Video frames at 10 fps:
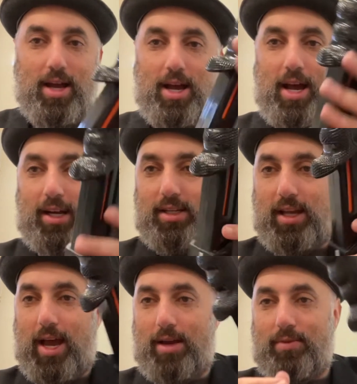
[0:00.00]
I
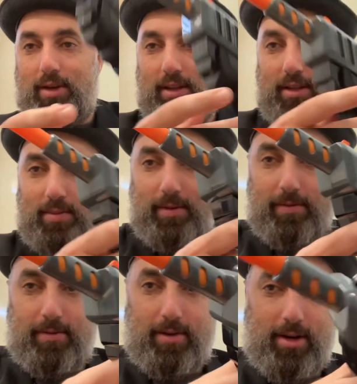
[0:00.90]
actually had one of these
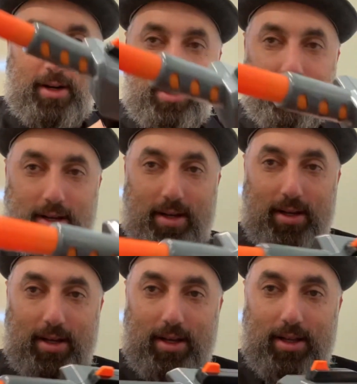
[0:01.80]
before, and
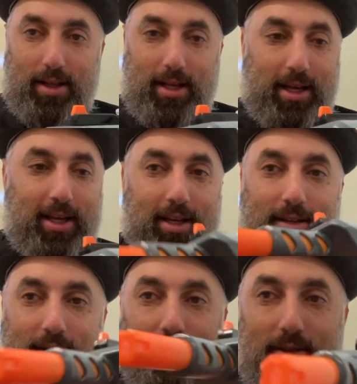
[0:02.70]
let
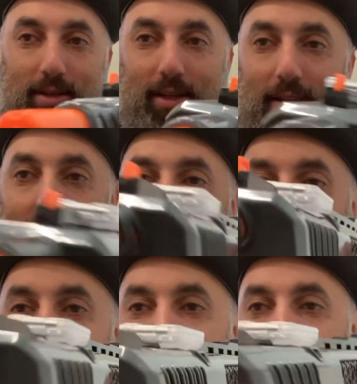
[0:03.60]
kids use it to kill
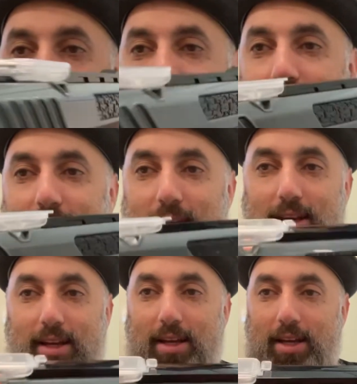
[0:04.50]
flies,
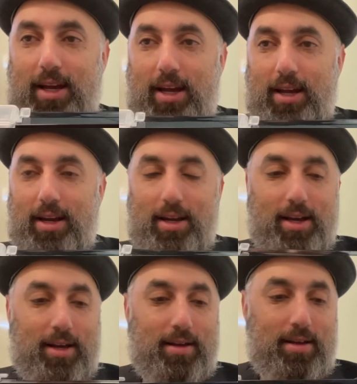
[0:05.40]
and
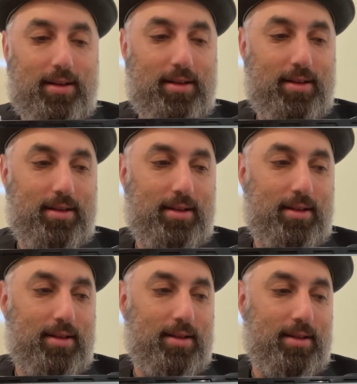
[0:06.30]

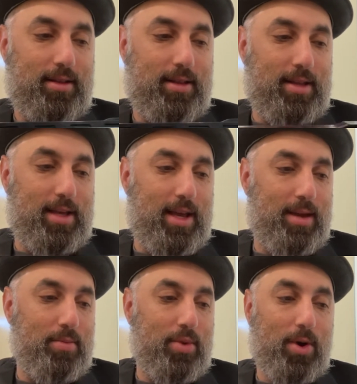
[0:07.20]
they
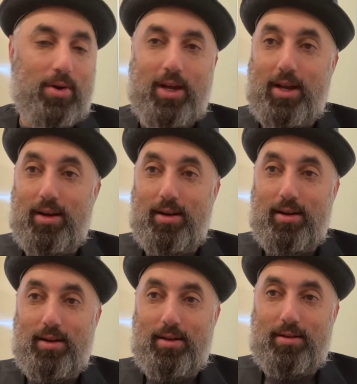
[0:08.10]
broke it.
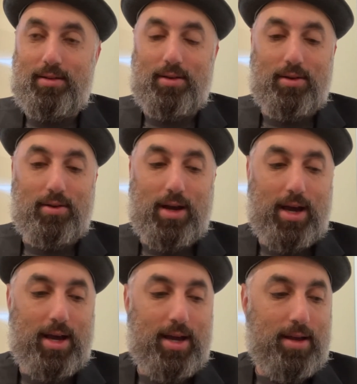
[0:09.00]
So
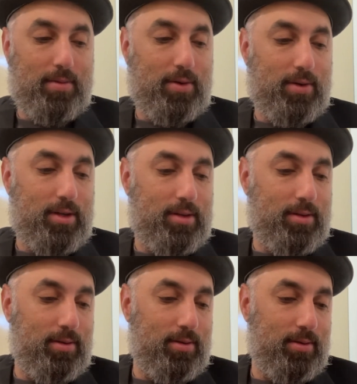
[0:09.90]
I am going
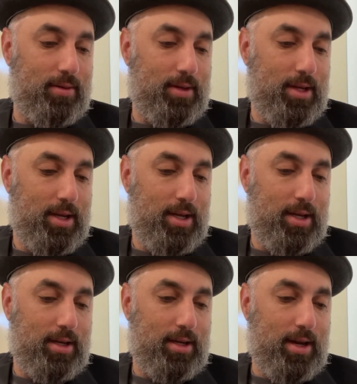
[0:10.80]
to
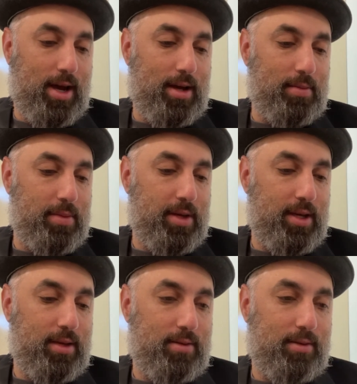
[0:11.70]
not
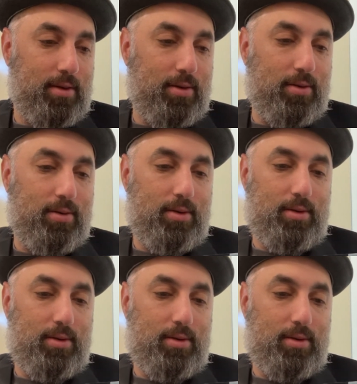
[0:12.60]
be so